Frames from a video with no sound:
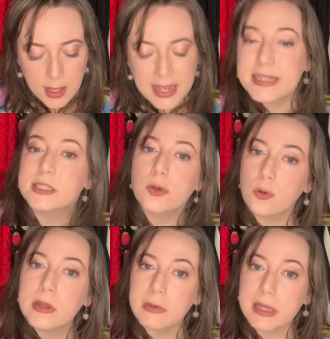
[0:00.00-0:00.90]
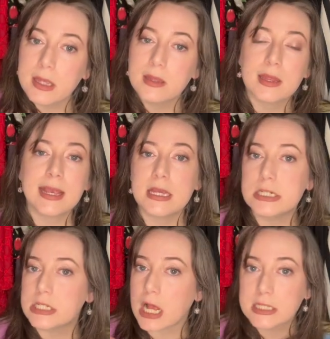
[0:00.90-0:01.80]
it's creamy. Like,
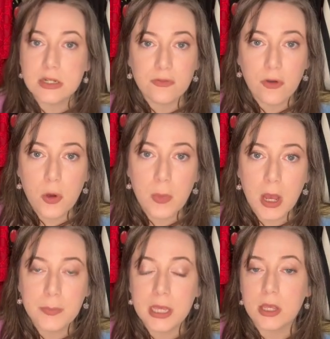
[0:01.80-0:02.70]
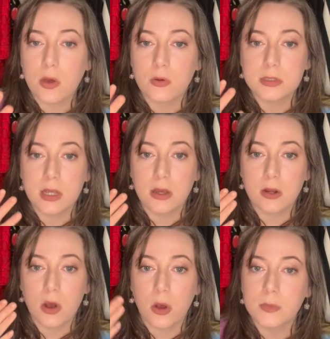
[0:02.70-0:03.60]
it doesn't foam up. It goes on
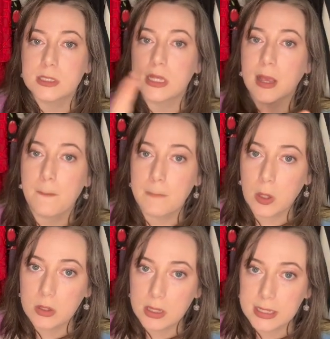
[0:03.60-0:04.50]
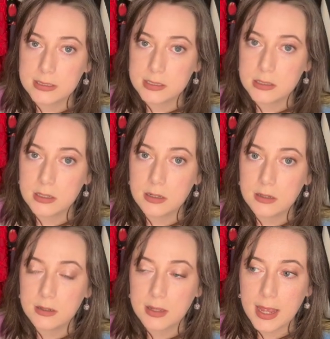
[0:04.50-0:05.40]
almost like a milk cleanser,
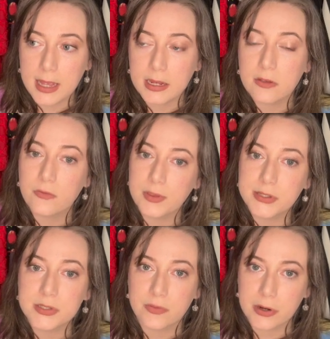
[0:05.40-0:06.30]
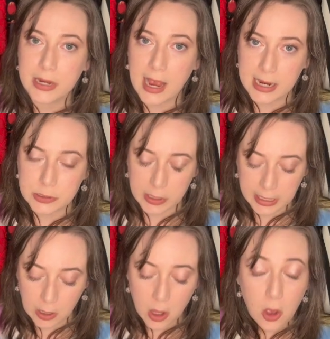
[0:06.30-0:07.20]
and it feels very
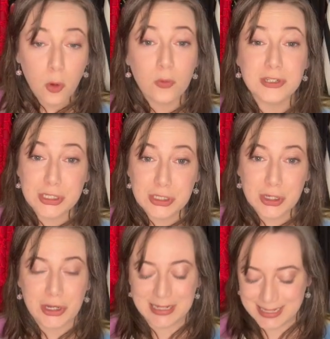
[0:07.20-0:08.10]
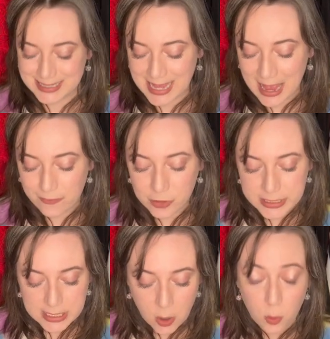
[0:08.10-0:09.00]
hydrating, which is good because every
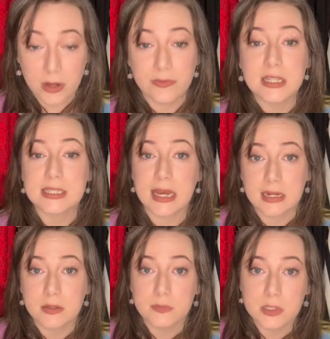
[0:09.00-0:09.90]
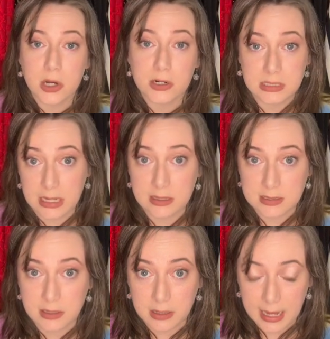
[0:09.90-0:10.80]
single one of these items are
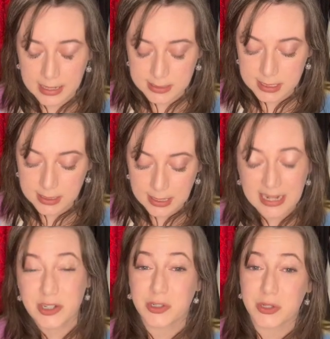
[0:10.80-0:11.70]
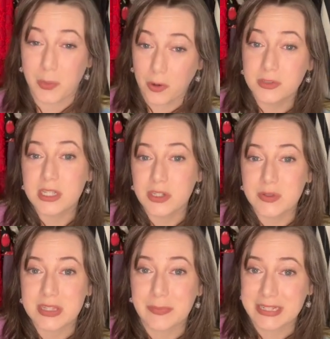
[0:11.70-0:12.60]
salicylic acid, and you're supposed to
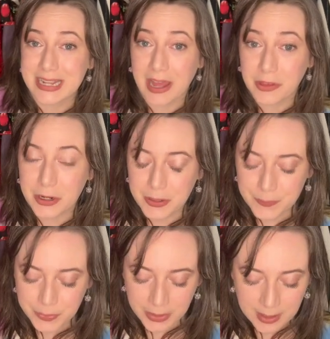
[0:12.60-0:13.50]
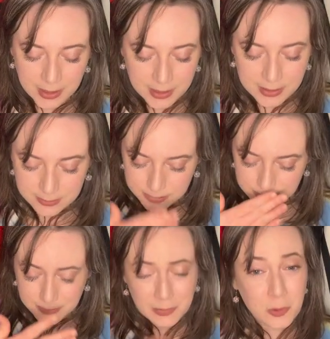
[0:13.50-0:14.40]
use them together,
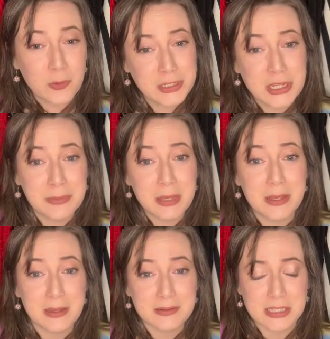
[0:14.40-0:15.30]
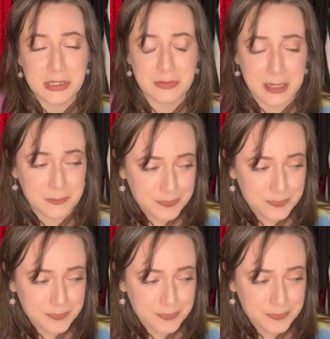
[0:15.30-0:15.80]
which can be, excuse me,